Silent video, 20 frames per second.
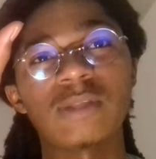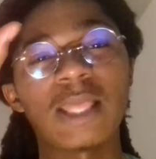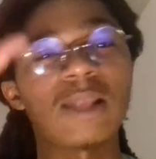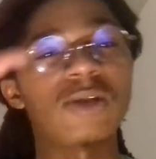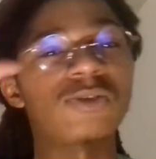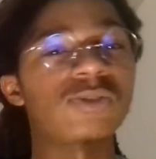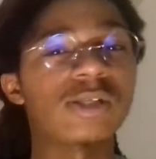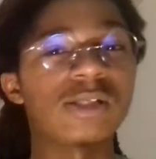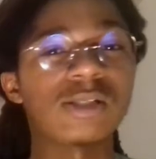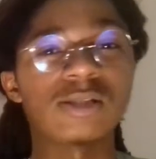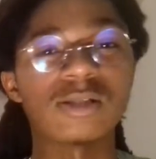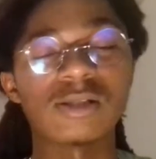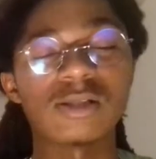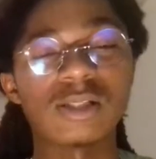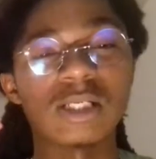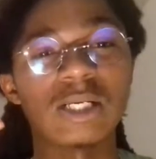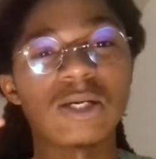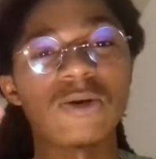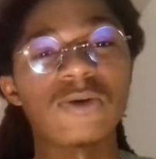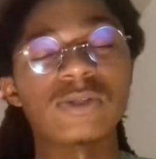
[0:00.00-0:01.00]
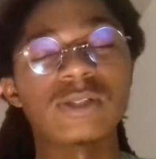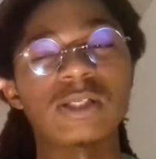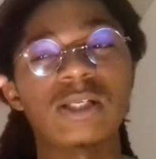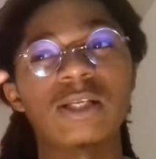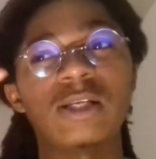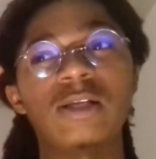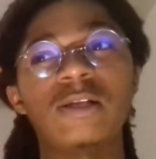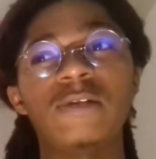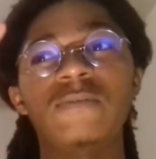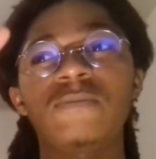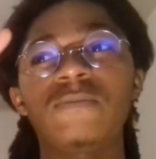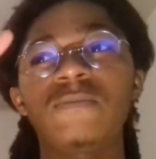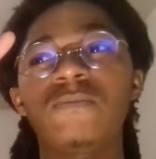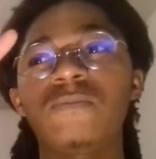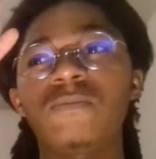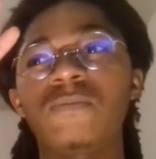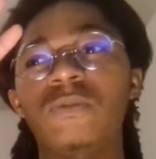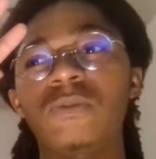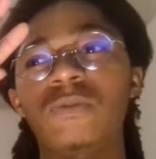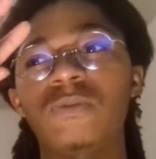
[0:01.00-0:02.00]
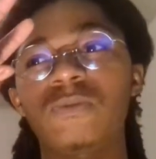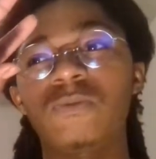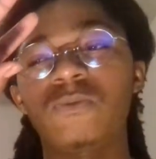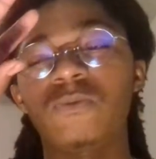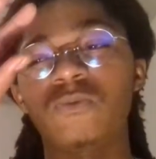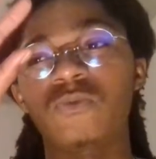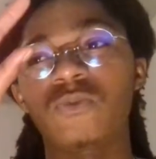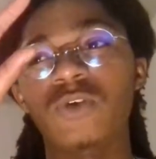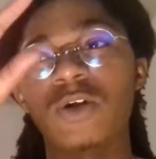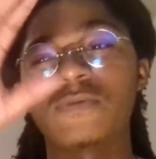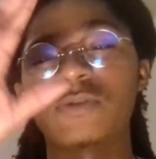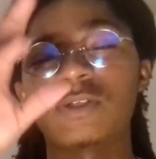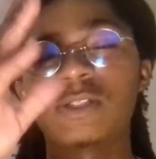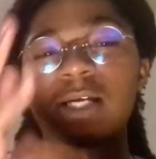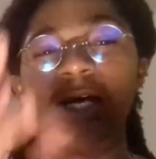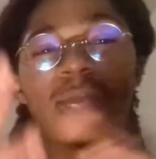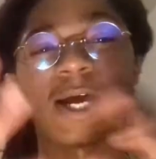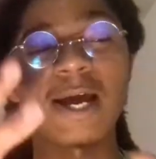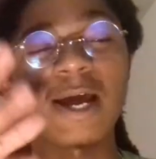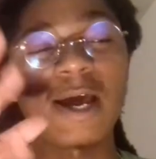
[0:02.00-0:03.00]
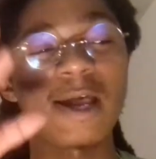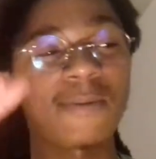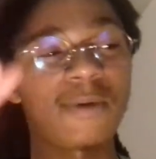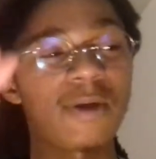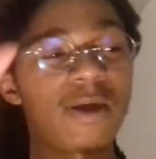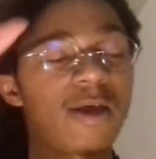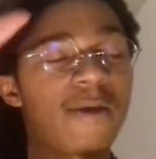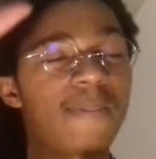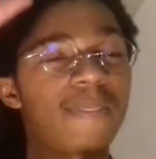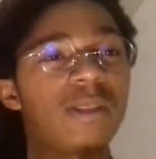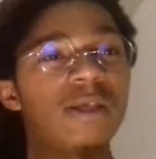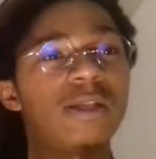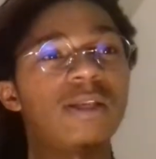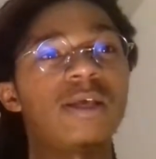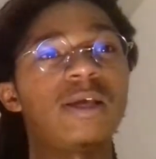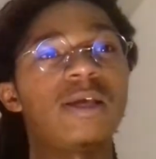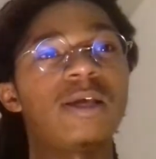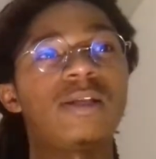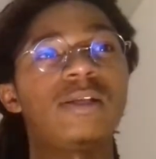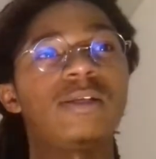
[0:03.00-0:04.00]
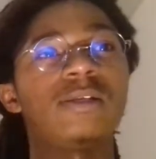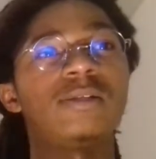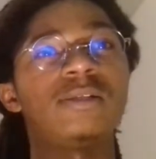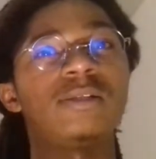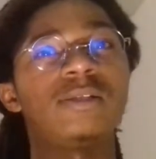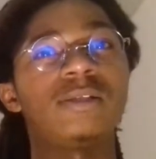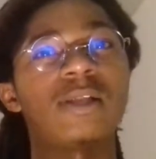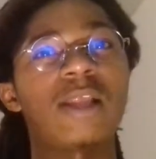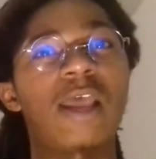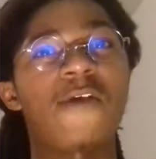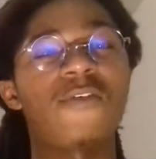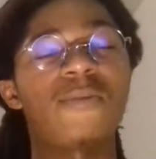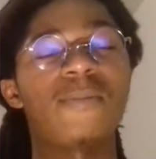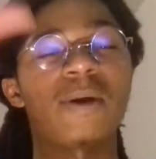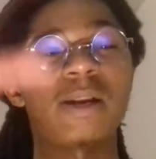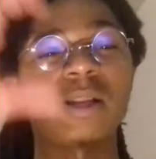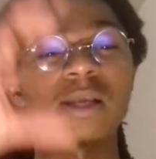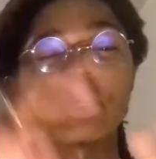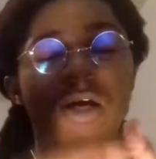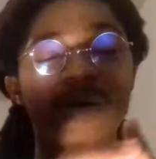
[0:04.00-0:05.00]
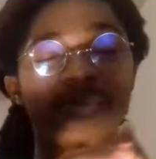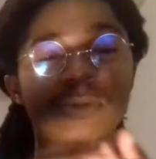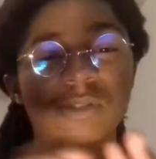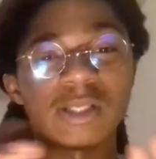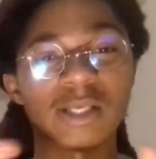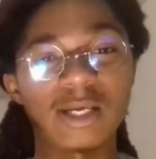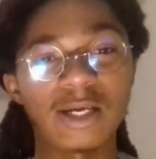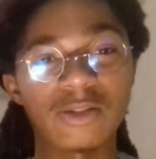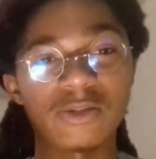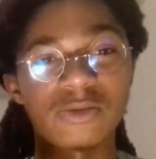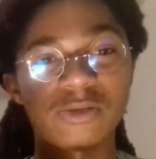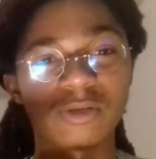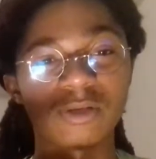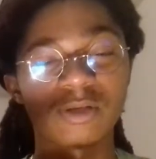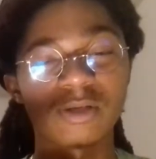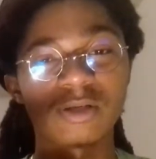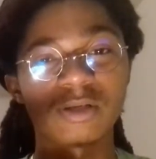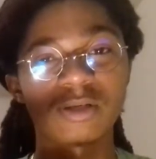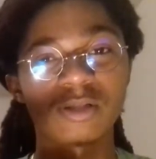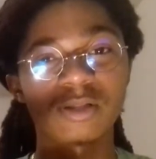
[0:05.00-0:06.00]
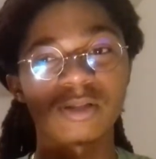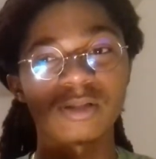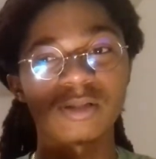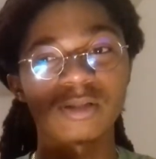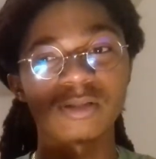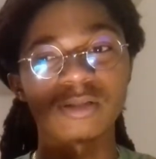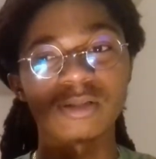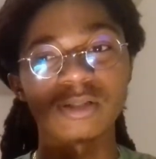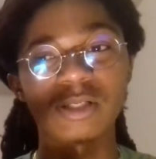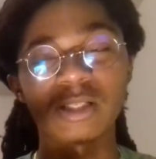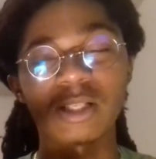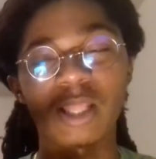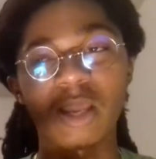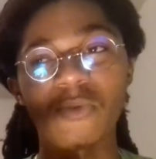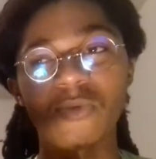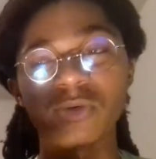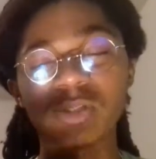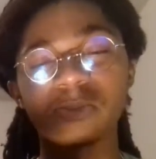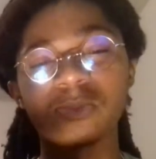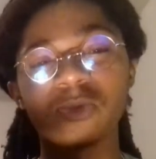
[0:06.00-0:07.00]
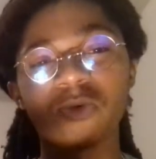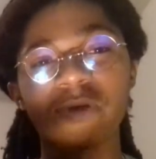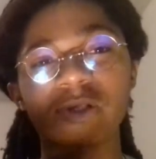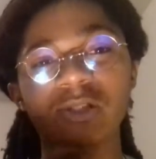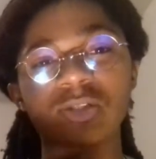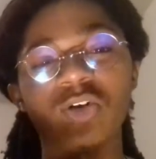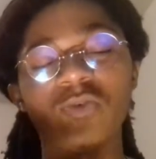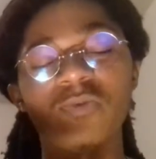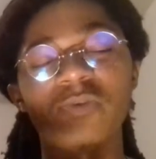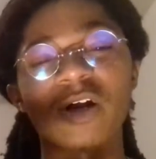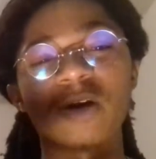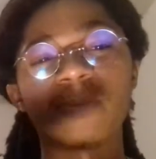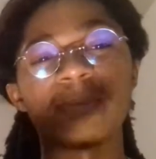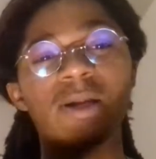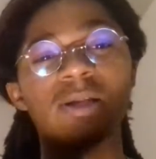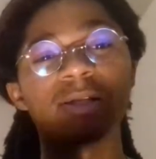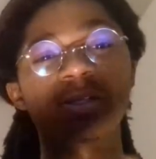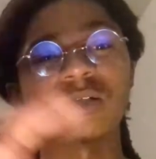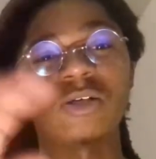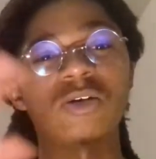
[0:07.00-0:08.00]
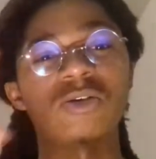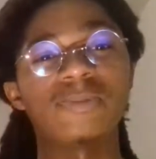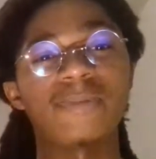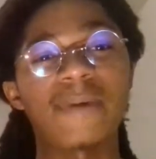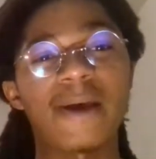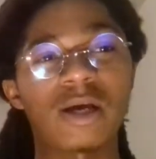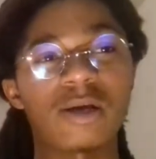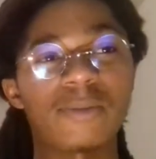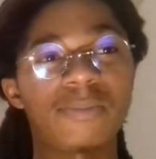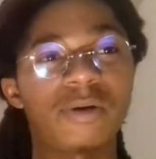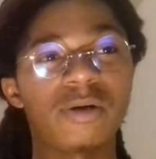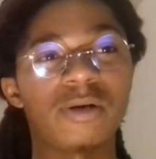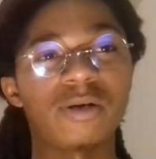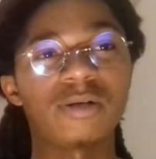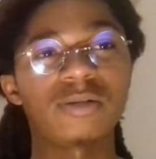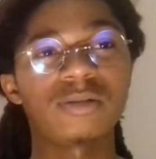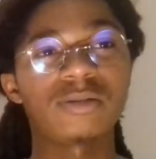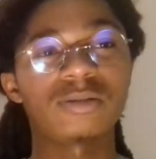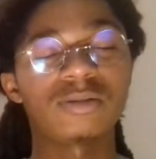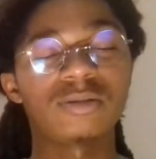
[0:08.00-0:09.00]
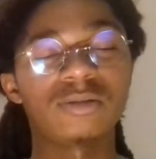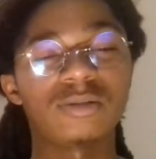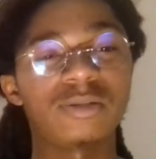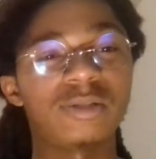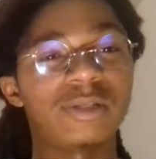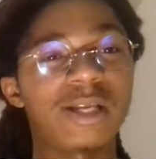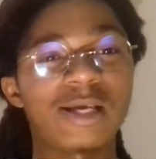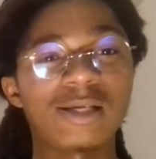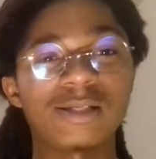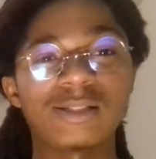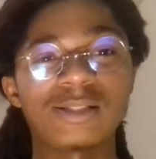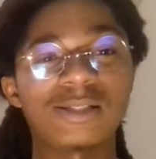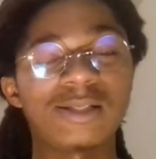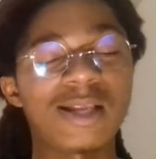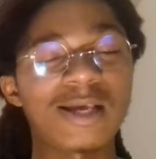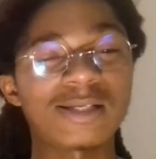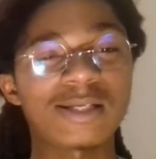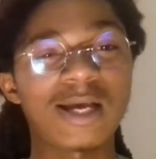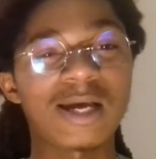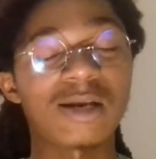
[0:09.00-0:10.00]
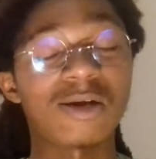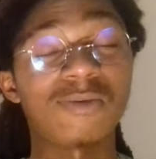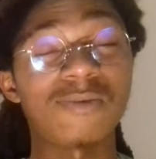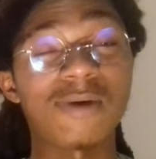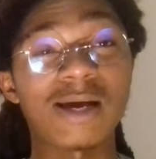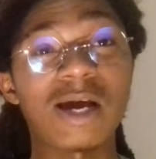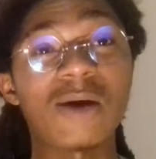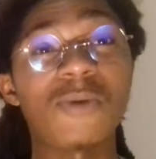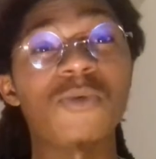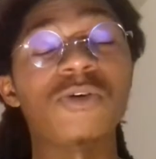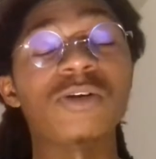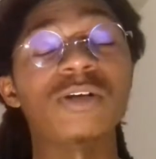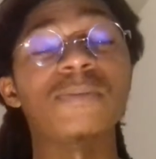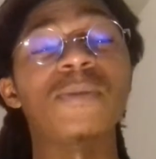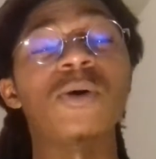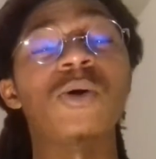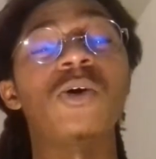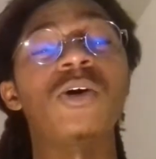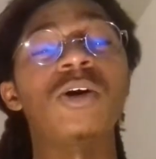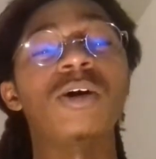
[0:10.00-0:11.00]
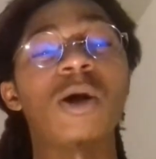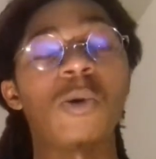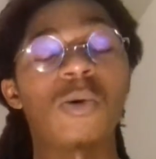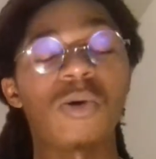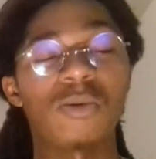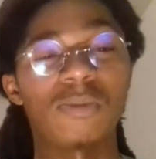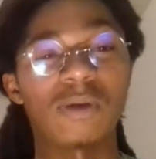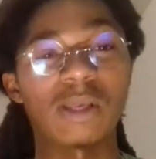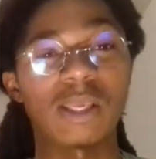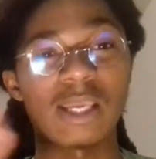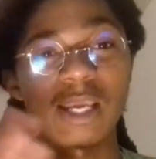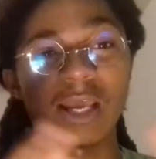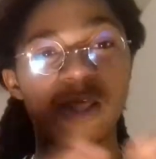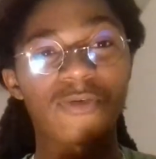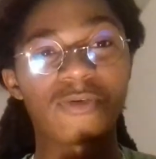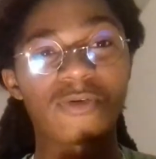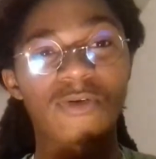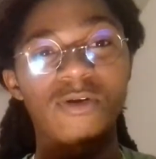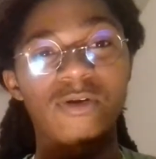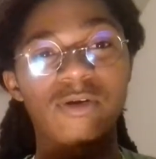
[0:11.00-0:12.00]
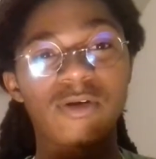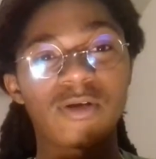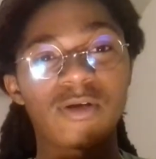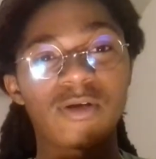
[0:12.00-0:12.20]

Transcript: Thanos gets the stones, and then it rifts time, and then everybody comes together, and then, like, once the movie is over, everybody just goes back apart. That's kind of like, I want them together.